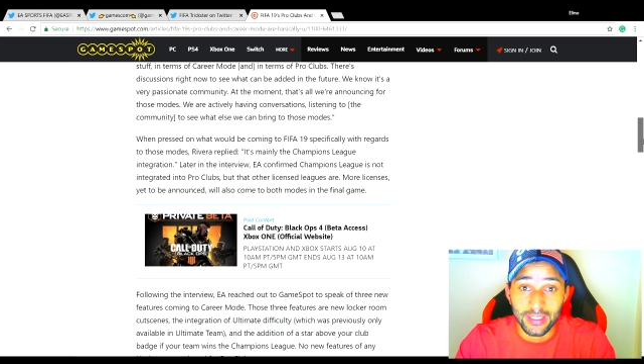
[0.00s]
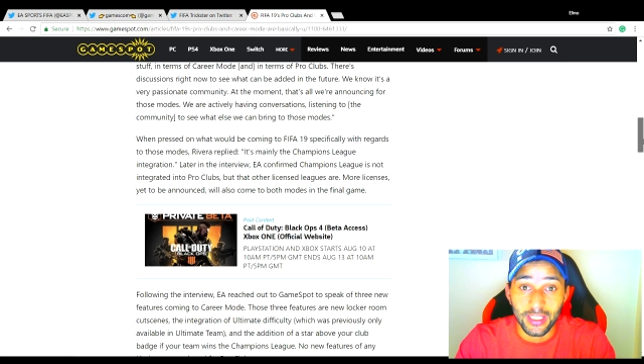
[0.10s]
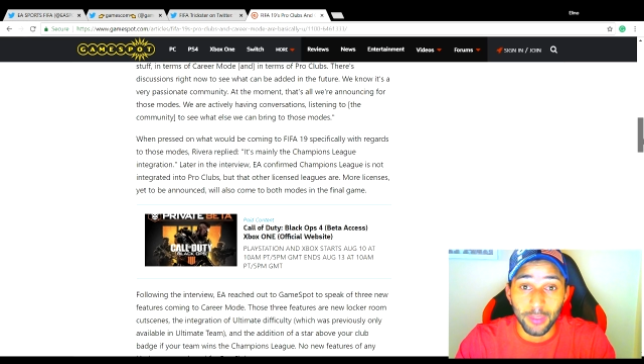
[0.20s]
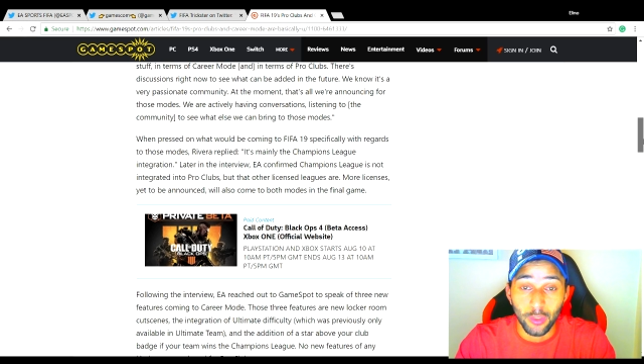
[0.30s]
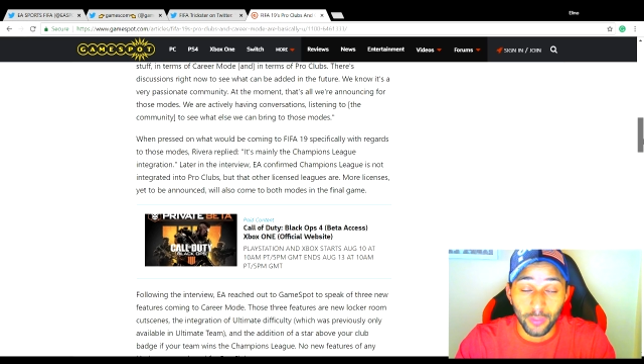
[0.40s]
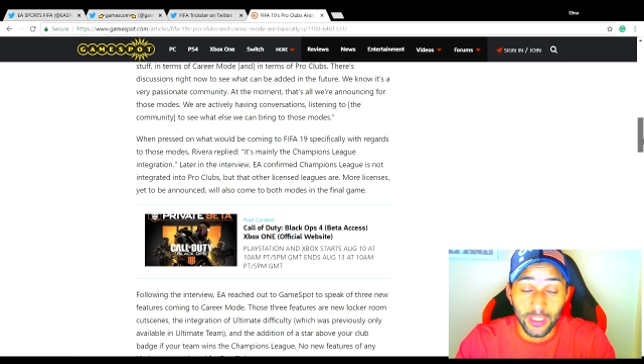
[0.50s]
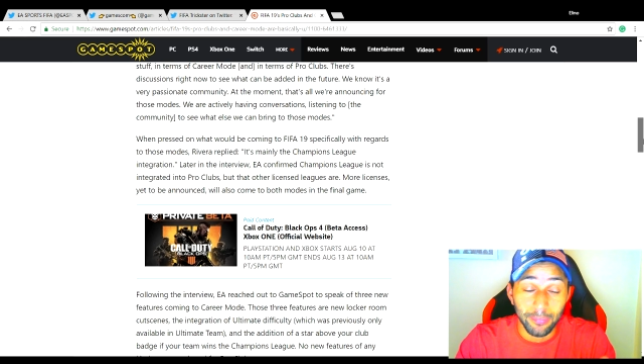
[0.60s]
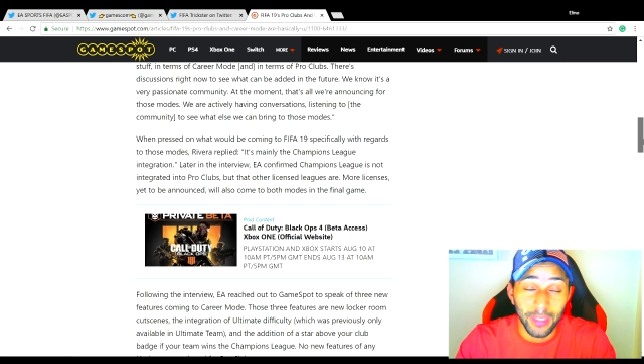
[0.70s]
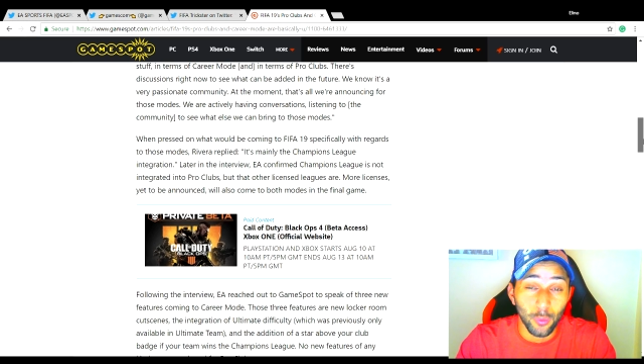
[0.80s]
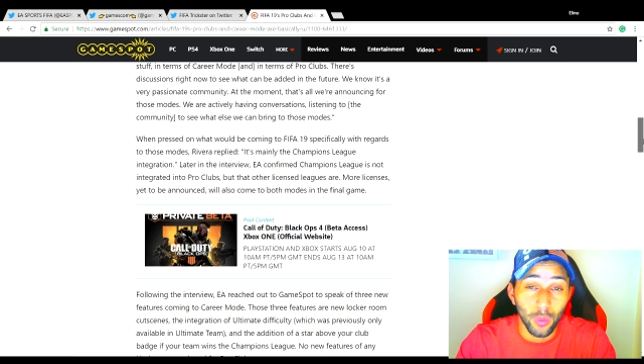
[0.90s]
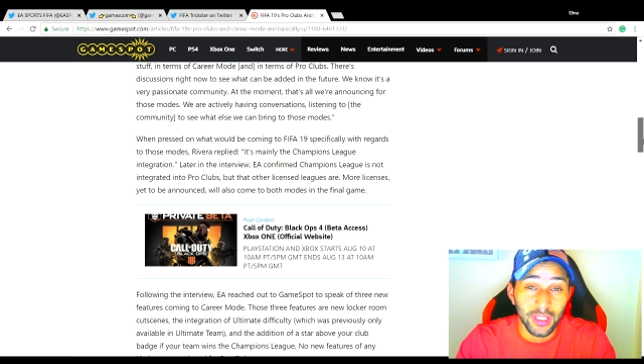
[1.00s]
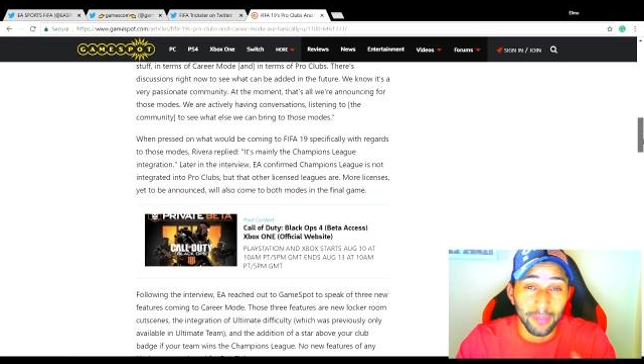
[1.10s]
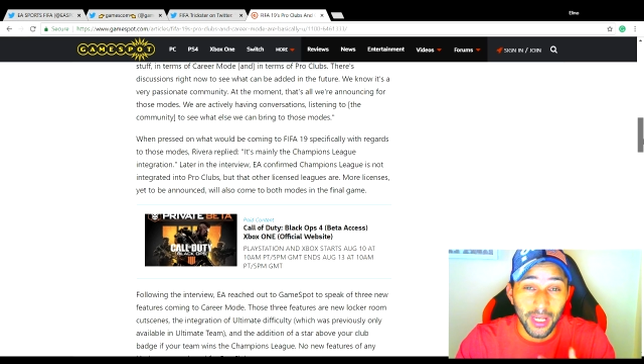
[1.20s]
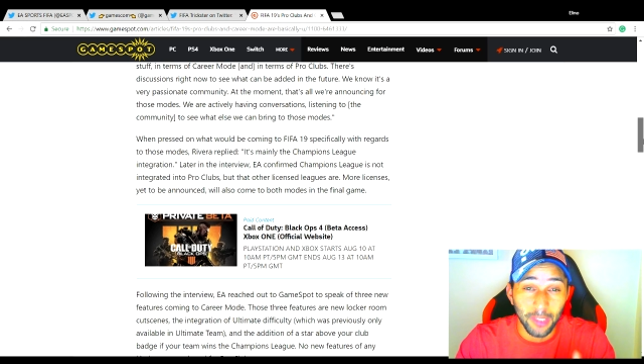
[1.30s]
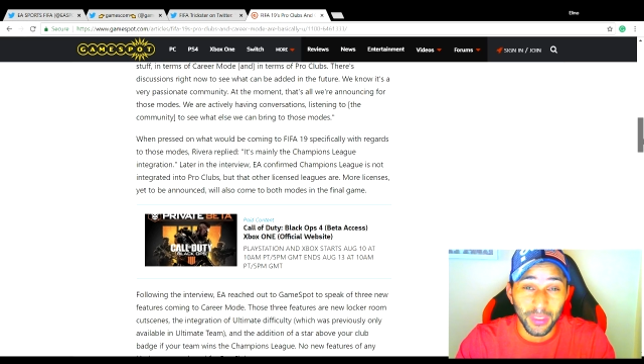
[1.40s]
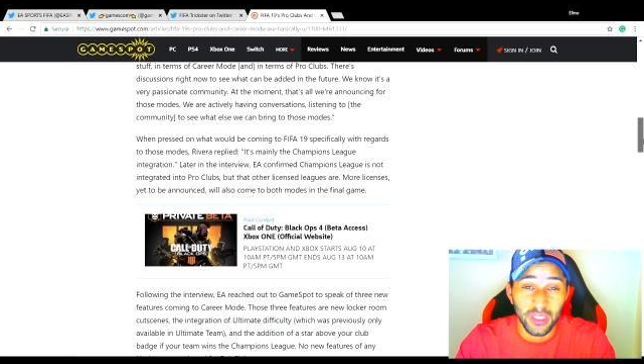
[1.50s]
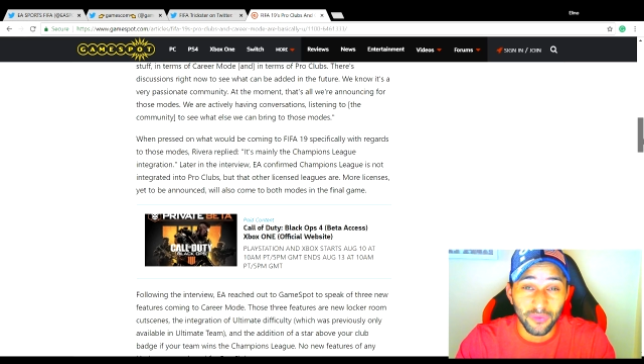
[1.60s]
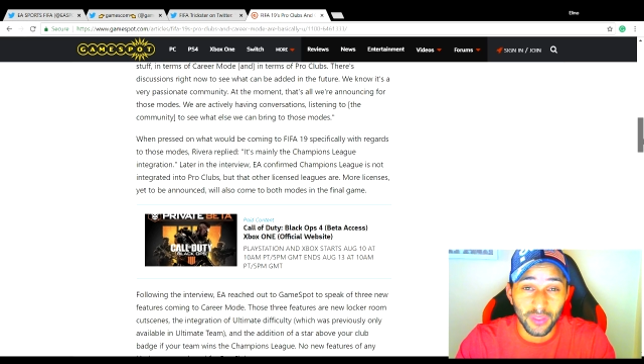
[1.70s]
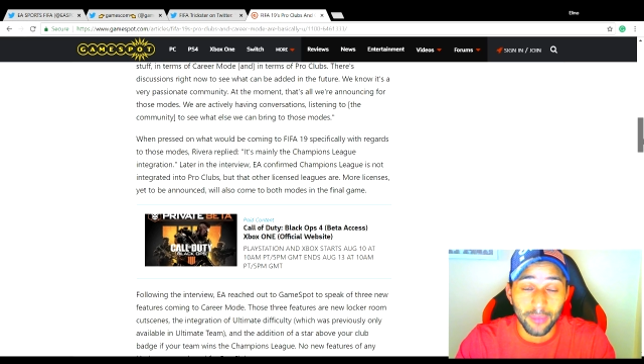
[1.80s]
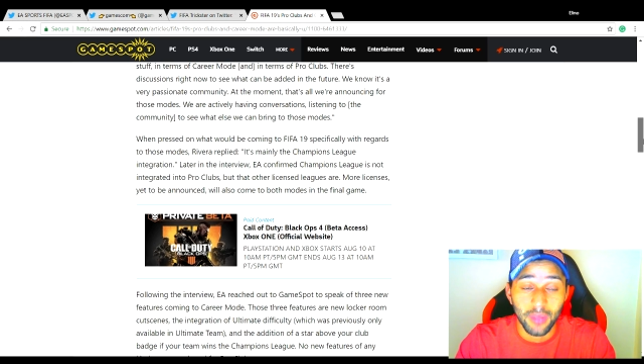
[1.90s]
to be a really big one in my opinion
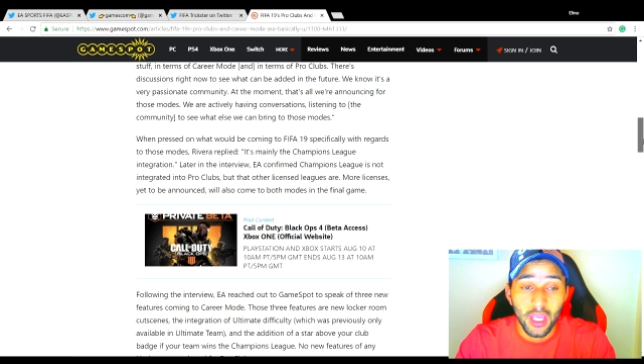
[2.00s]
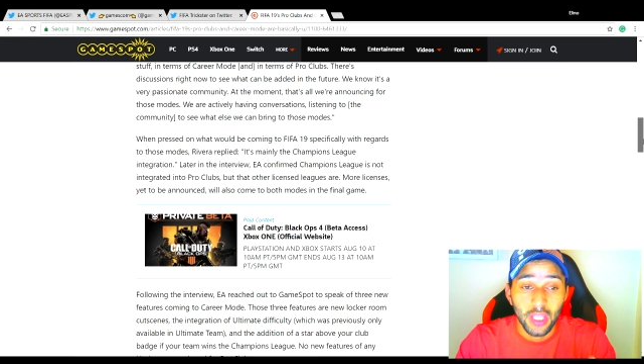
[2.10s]
for them